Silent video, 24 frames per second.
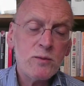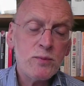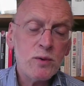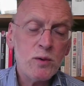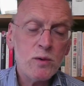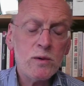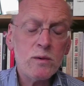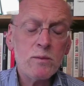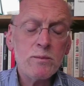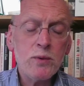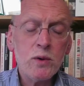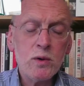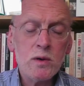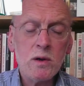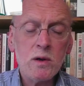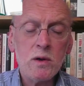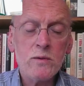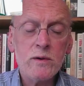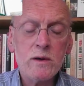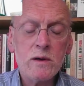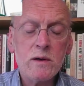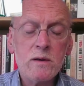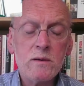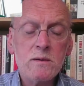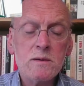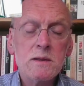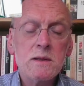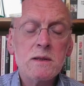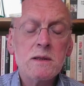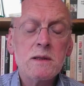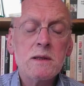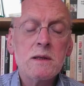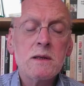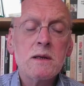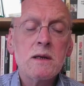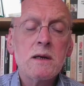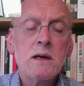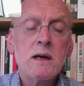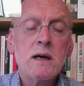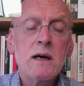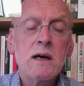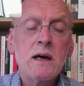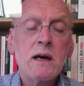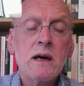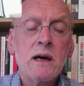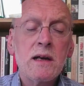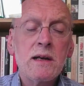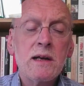If you pull over
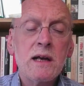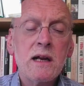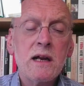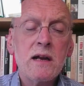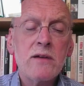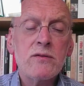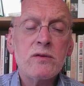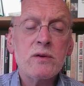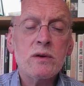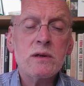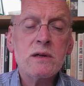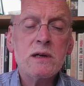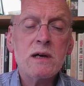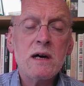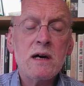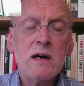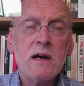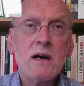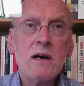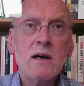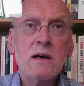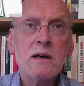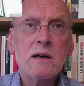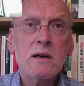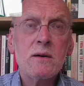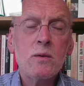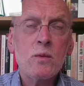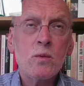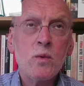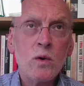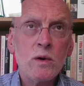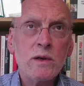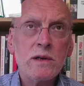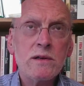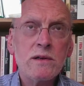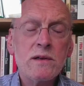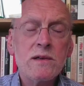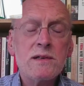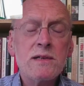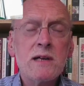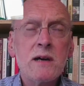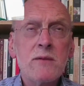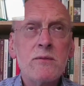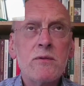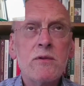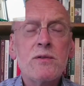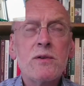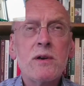and get out of your car, walk
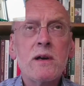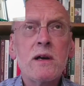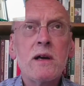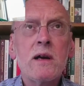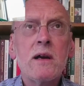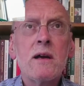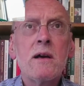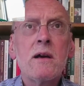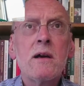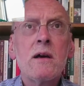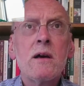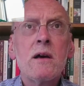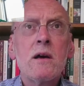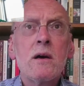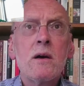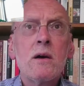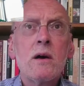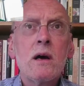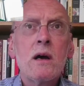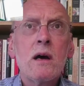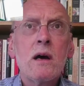into the cemetery,